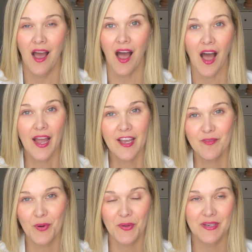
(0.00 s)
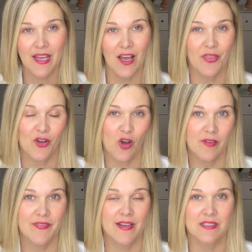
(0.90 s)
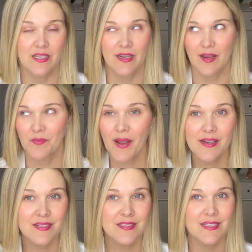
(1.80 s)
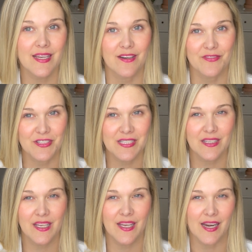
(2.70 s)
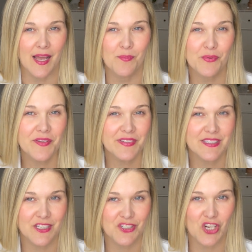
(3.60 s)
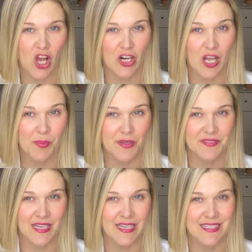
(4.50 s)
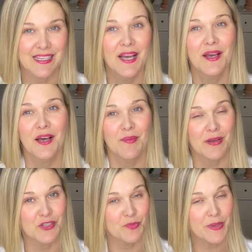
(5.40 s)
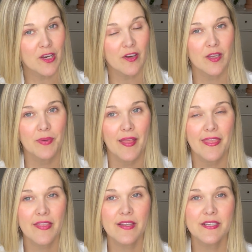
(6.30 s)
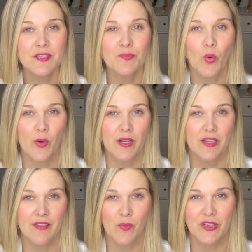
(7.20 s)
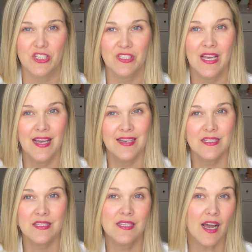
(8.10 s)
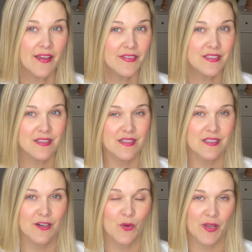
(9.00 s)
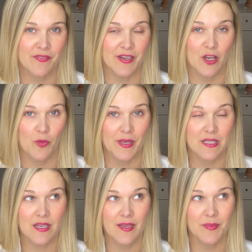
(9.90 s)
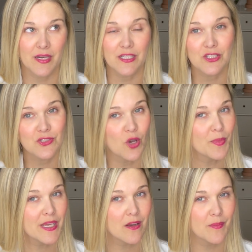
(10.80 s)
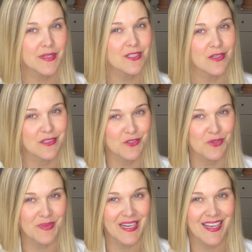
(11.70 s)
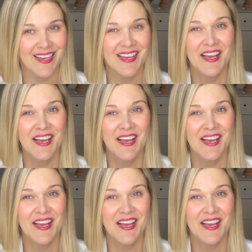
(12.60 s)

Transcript: I have broken down the COVID vaccine in pregnancy and fertility, and I briefly touched on a couple of studies about your period, but I think that it's important that we just dive into this in a quick video because I am getting so many comments on social media